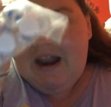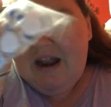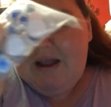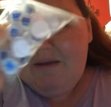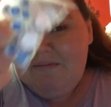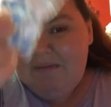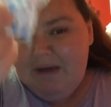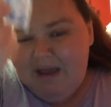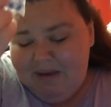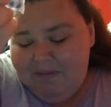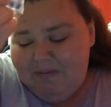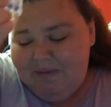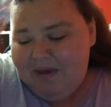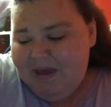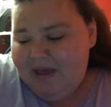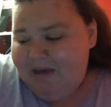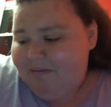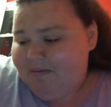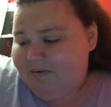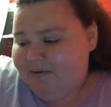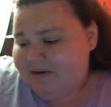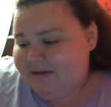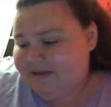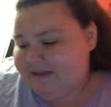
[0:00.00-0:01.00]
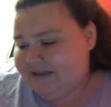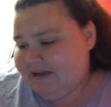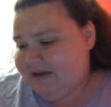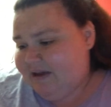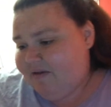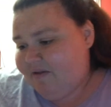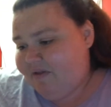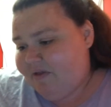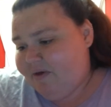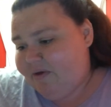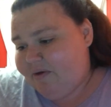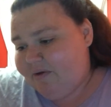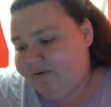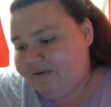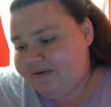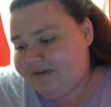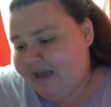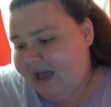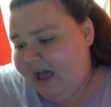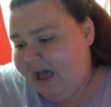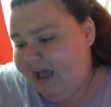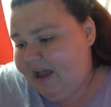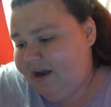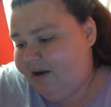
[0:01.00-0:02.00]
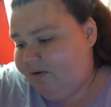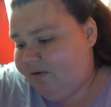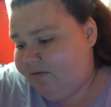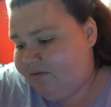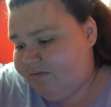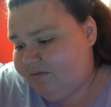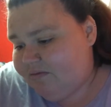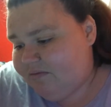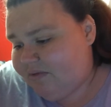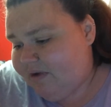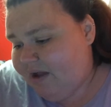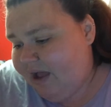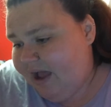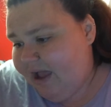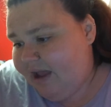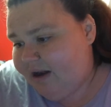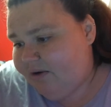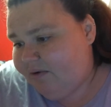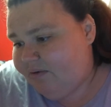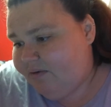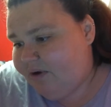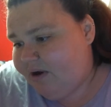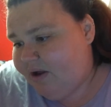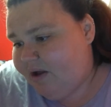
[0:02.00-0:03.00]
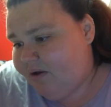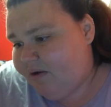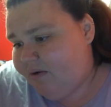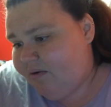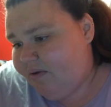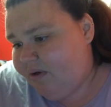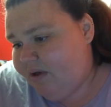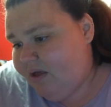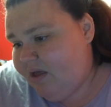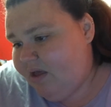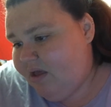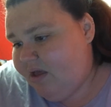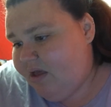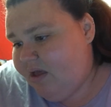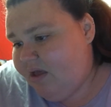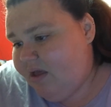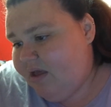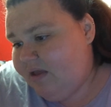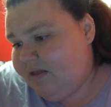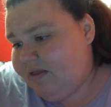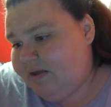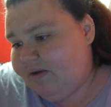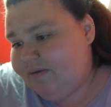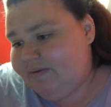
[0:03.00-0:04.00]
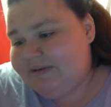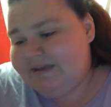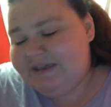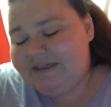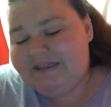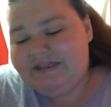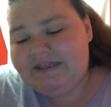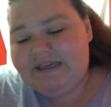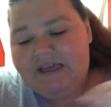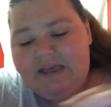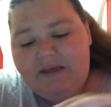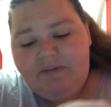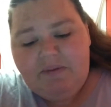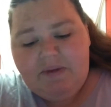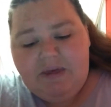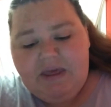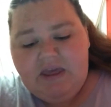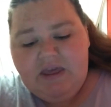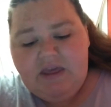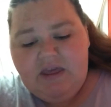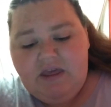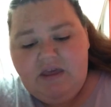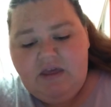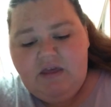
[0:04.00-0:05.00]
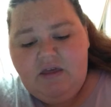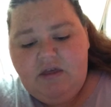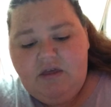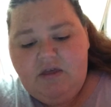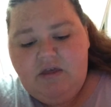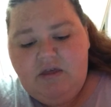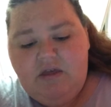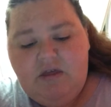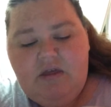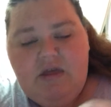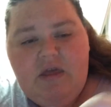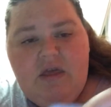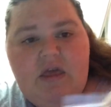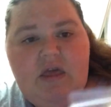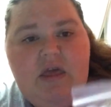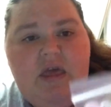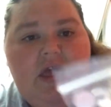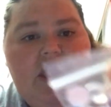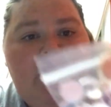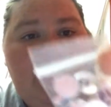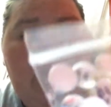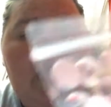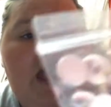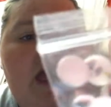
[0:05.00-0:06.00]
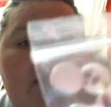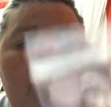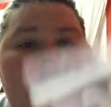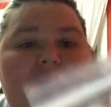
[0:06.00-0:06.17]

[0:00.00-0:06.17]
I might be able to sell those. I don't, I don't know. There was a teepee. And